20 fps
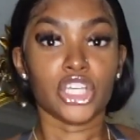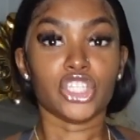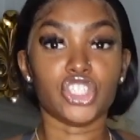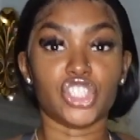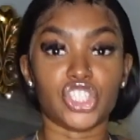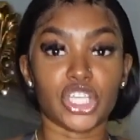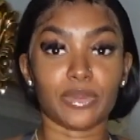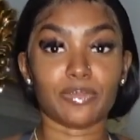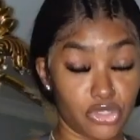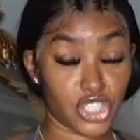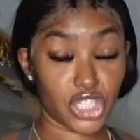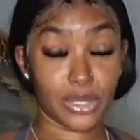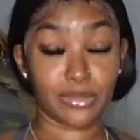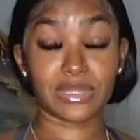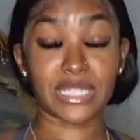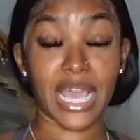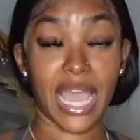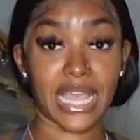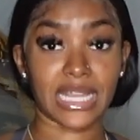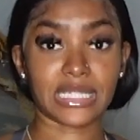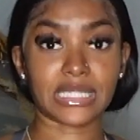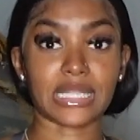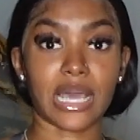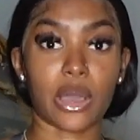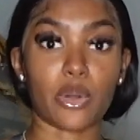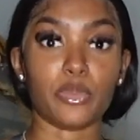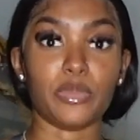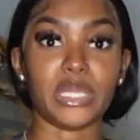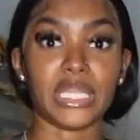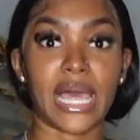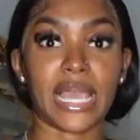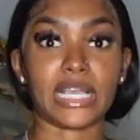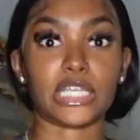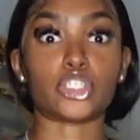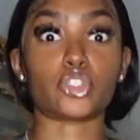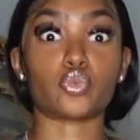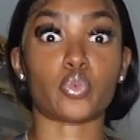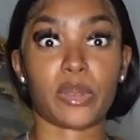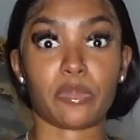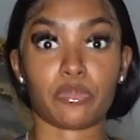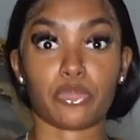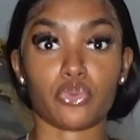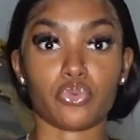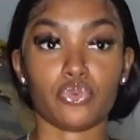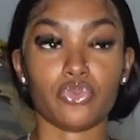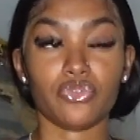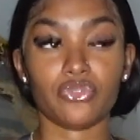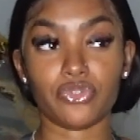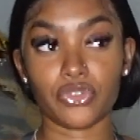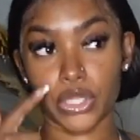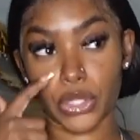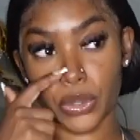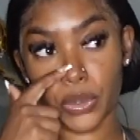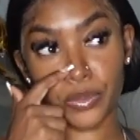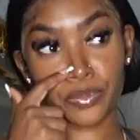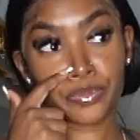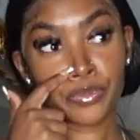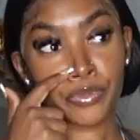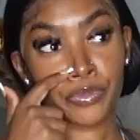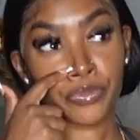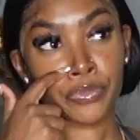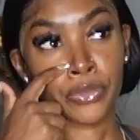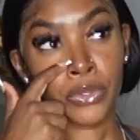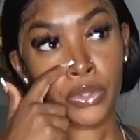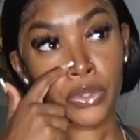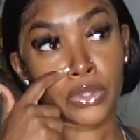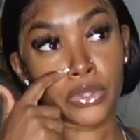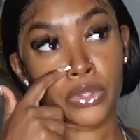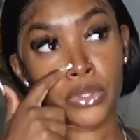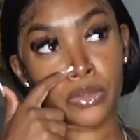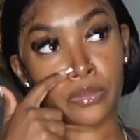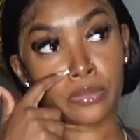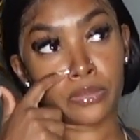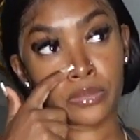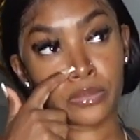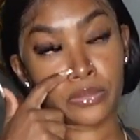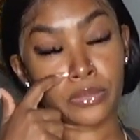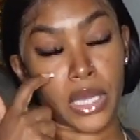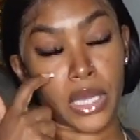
gym gym tights that would be like sweat proof, you know the um,